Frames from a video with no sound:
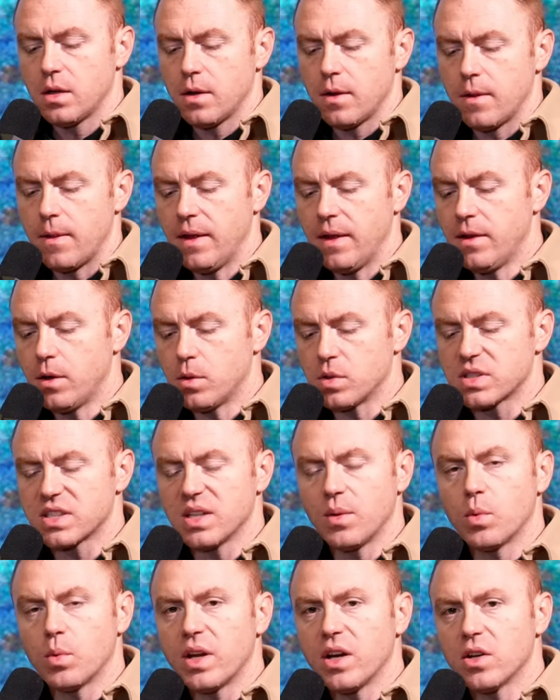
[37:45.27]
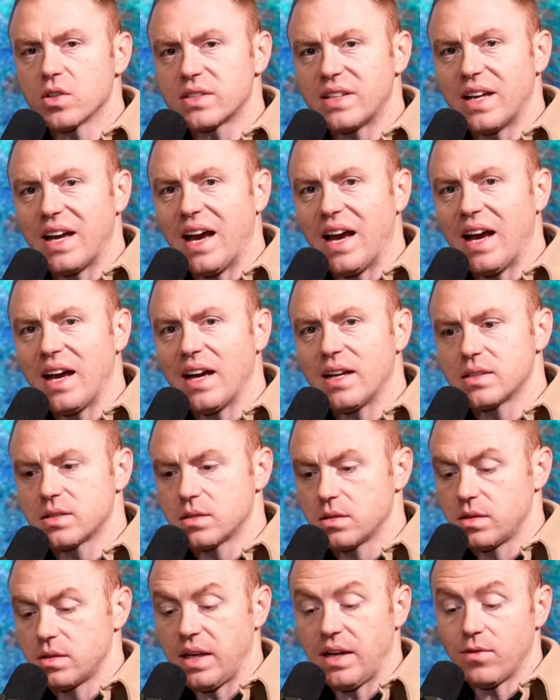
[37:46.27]
Then there was someone else that
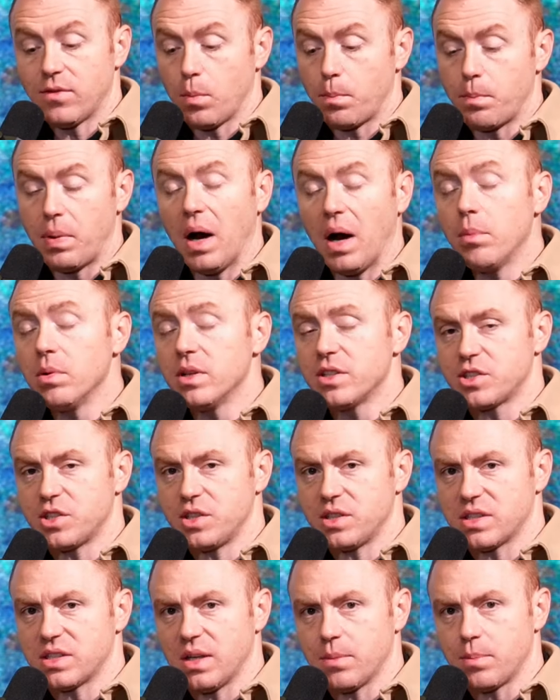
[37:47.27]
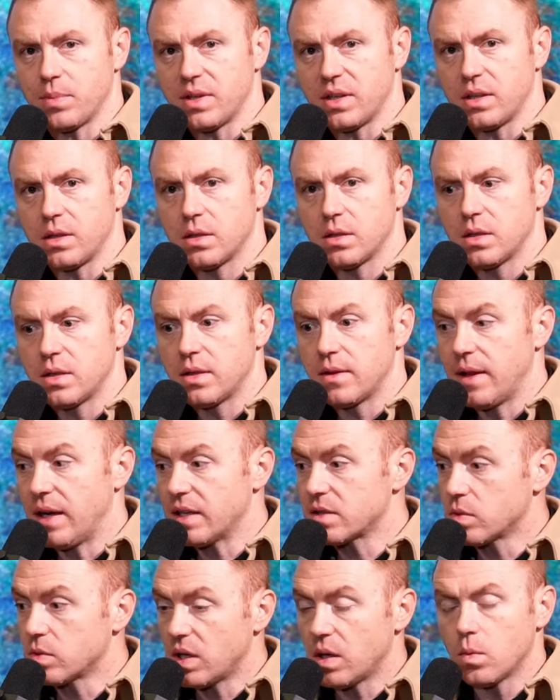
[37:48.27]
has, they have a publishing company.
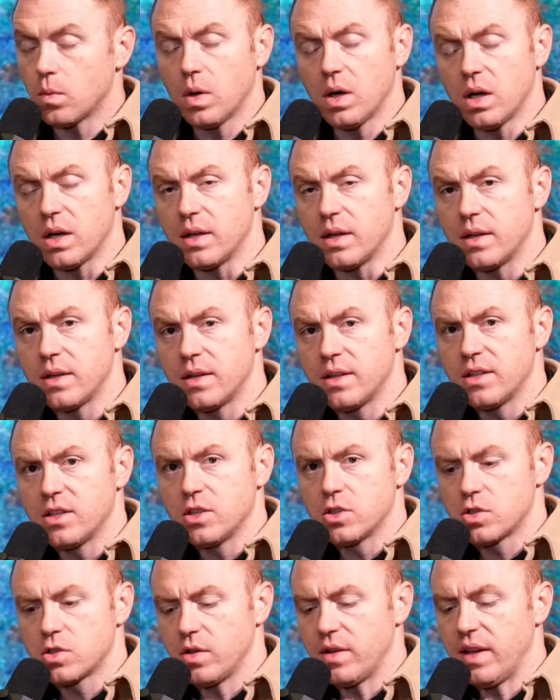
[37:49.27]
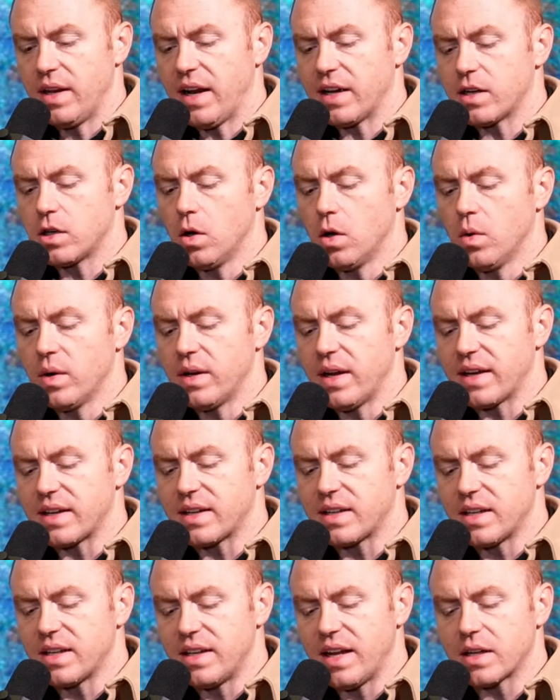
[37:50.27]
That's what I want. So then I go and I
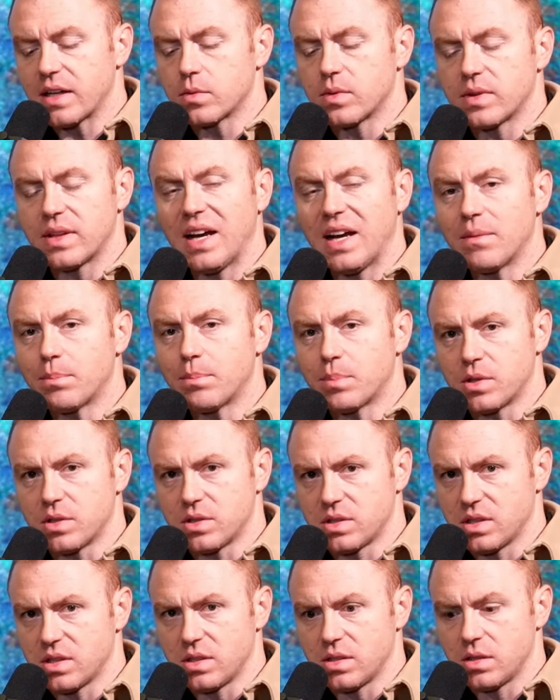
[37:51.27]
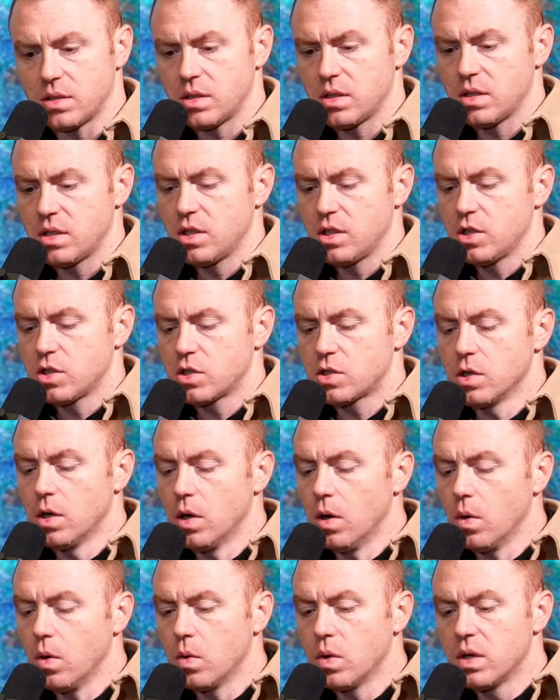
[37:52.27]
connect with that person.
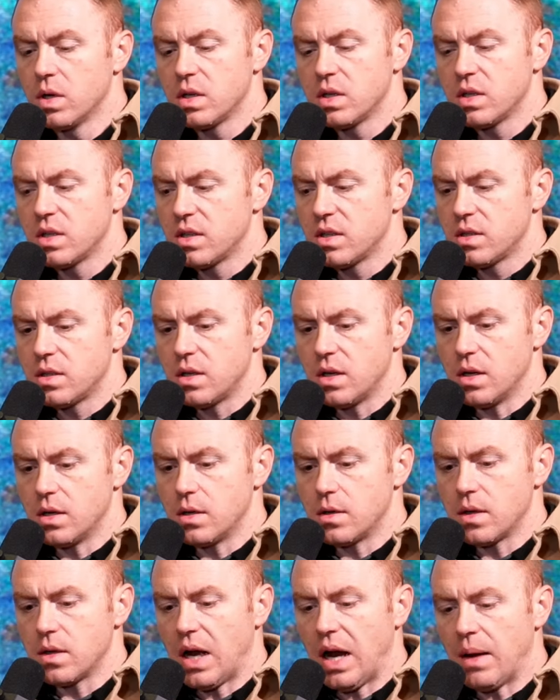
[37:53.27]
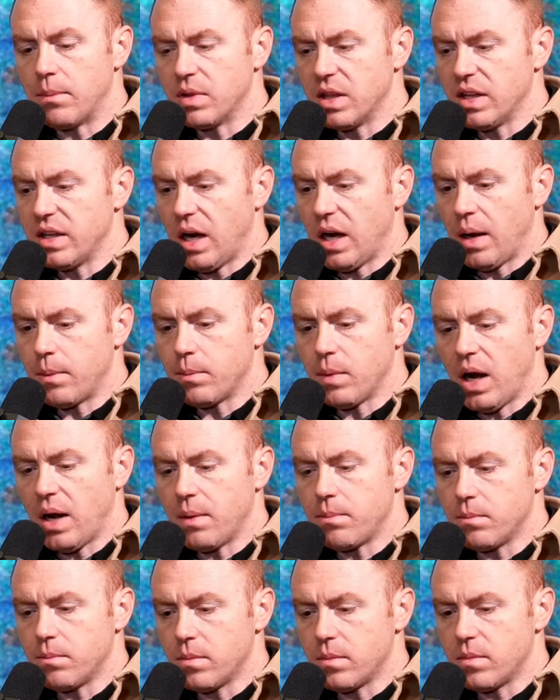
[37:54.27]
So I'm, I'm,
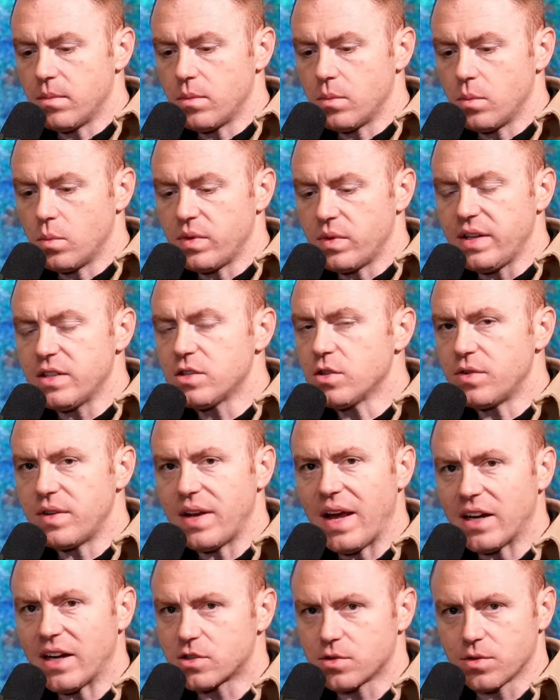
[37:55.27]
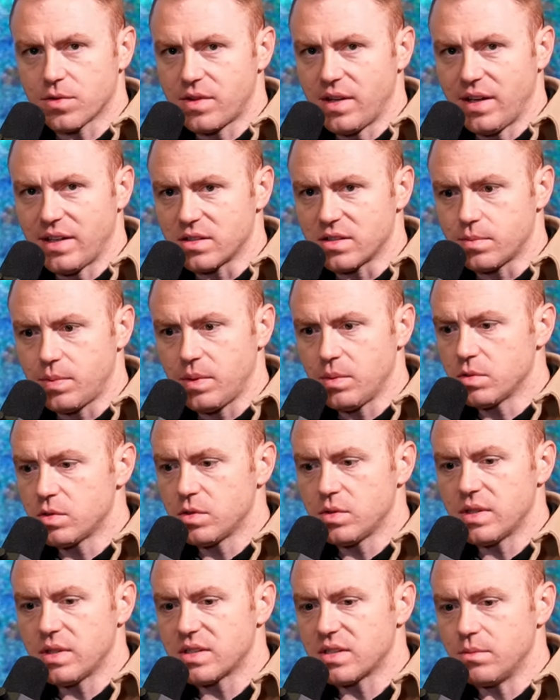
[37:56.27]
I'm, these are natural things. People
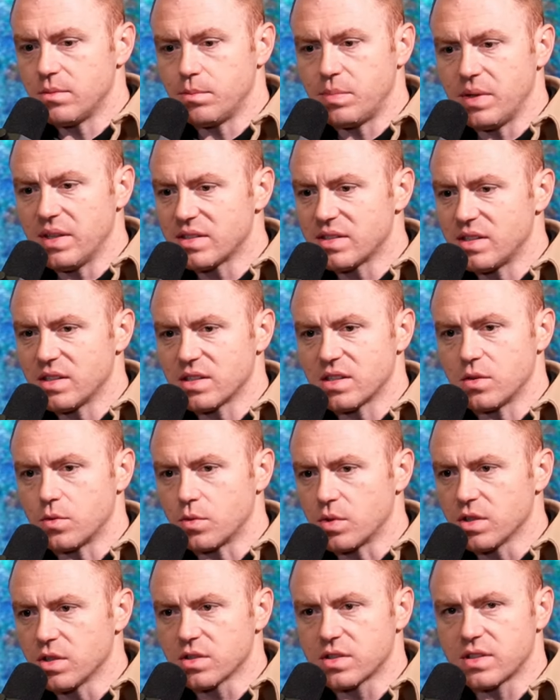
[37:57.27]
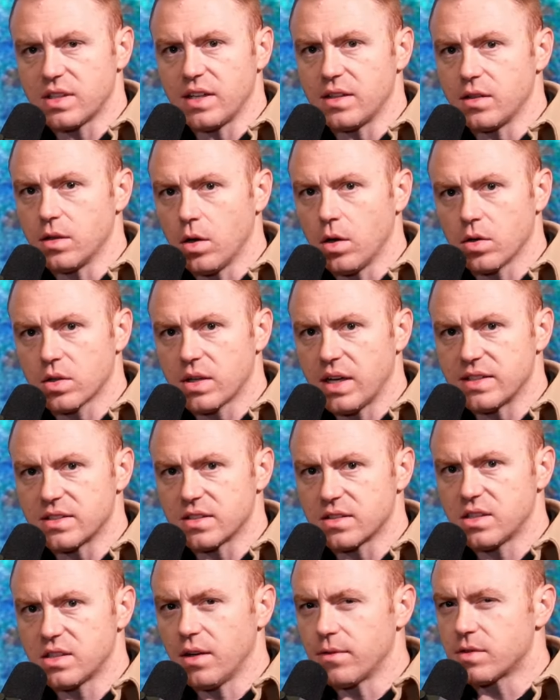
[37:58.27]
do this in business and real estate and all kinds of
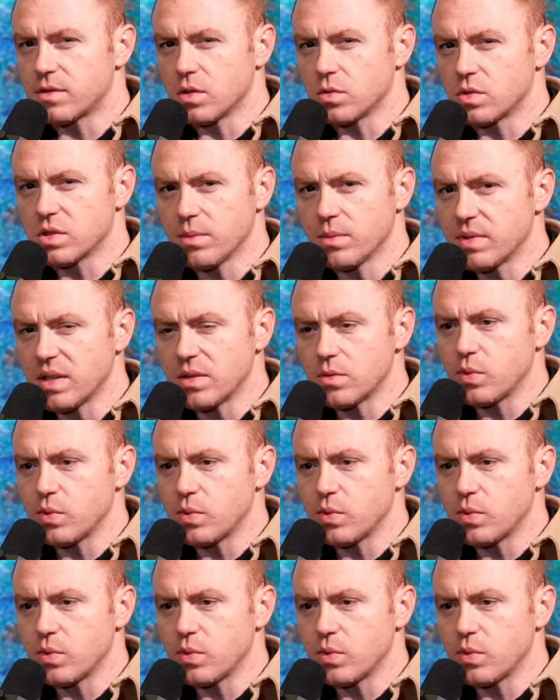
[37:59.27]
stuff. So sometimes we